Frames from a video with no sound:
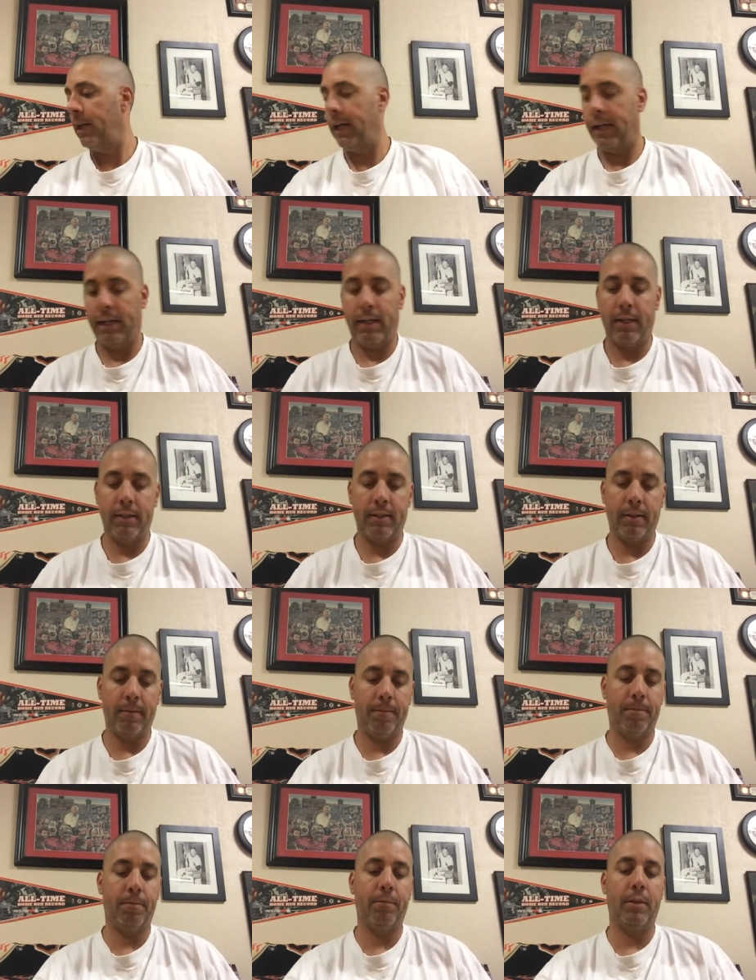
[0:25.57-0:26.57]
And
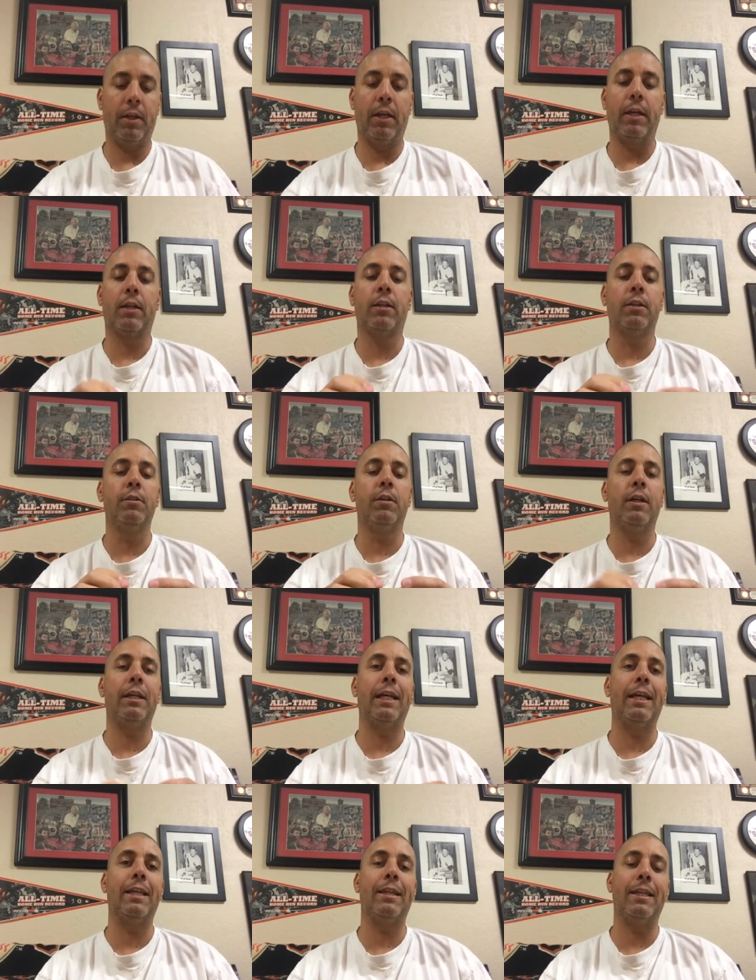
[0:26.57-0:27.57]
included
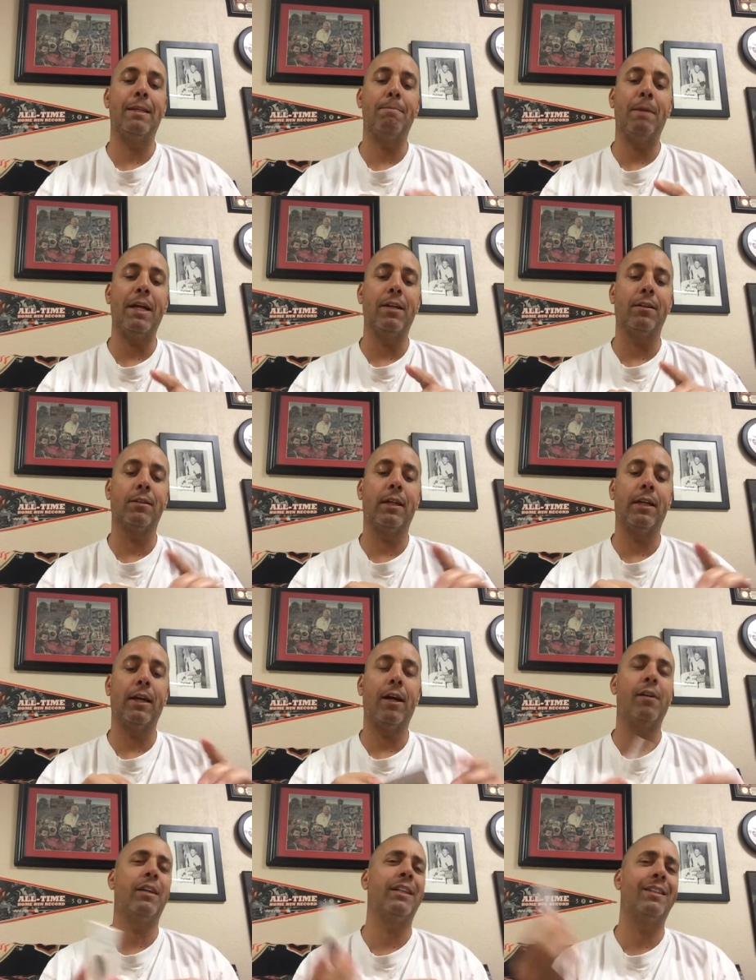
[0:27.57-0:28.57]
in the mail day. I
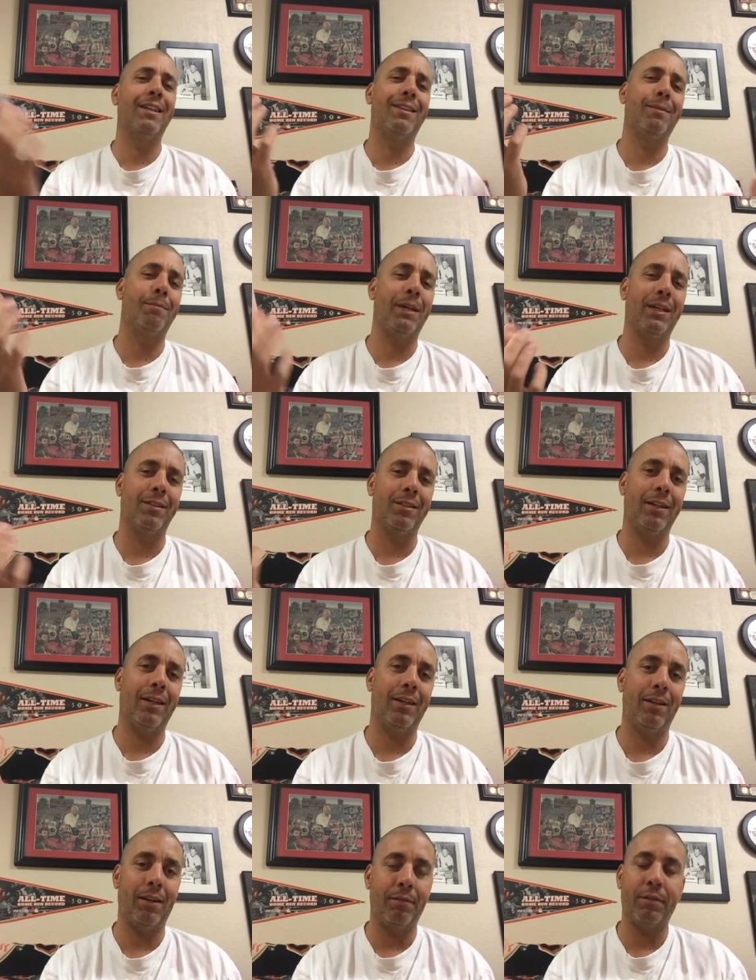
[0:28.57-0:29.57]
already did the mail
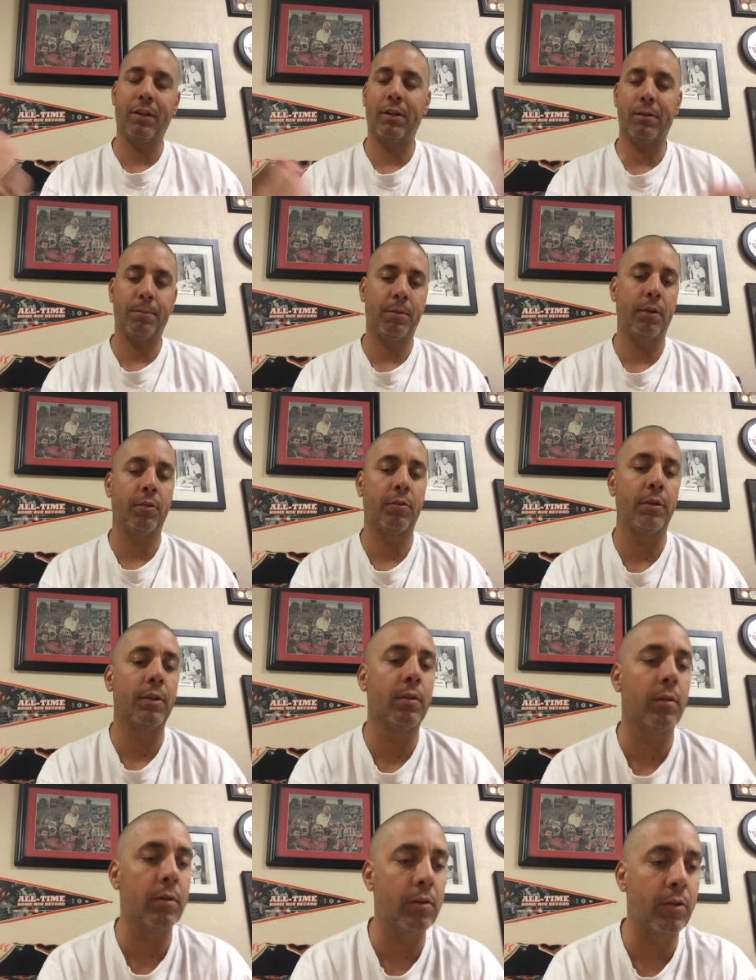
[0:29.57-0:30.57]
day and I forgot to press
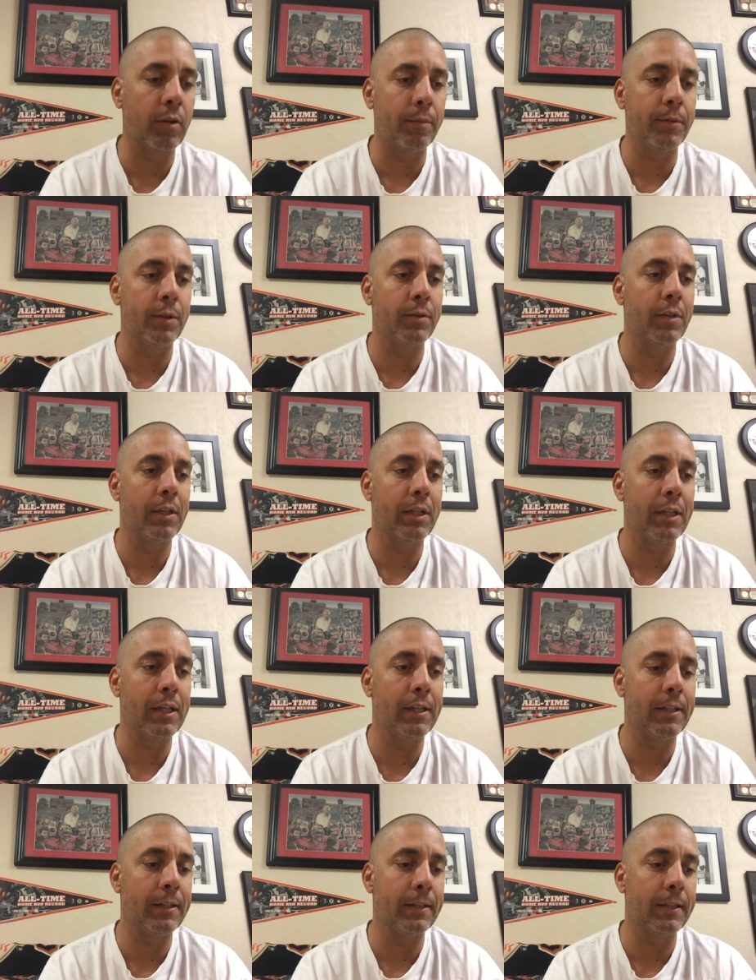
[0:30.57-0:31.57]
record, so I'm doing it
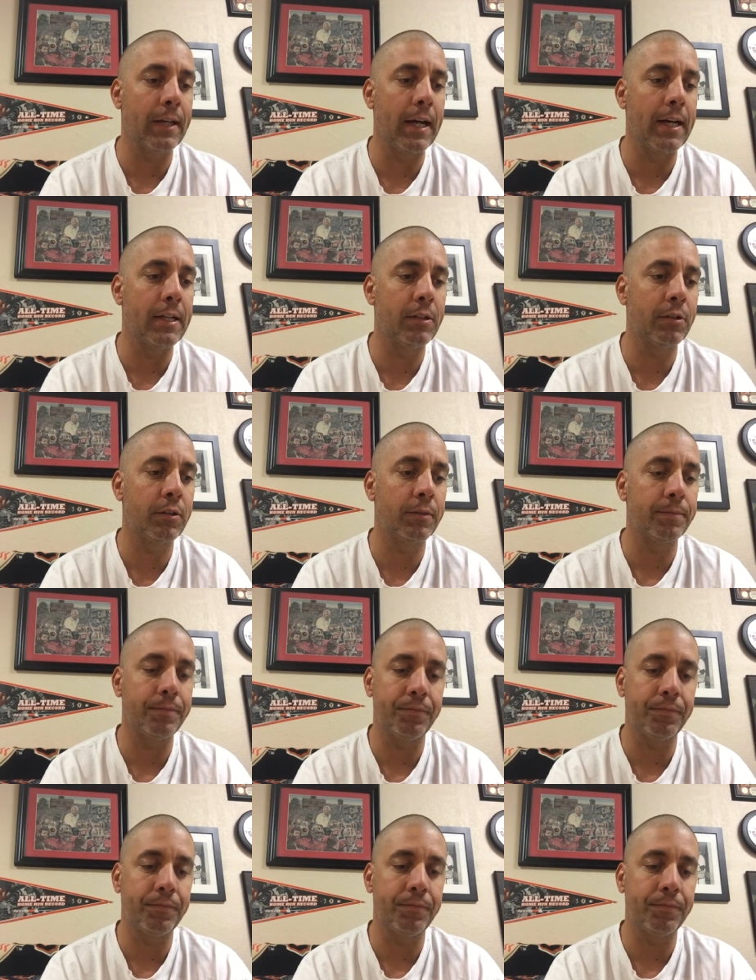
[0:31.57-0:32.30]
again here, guys.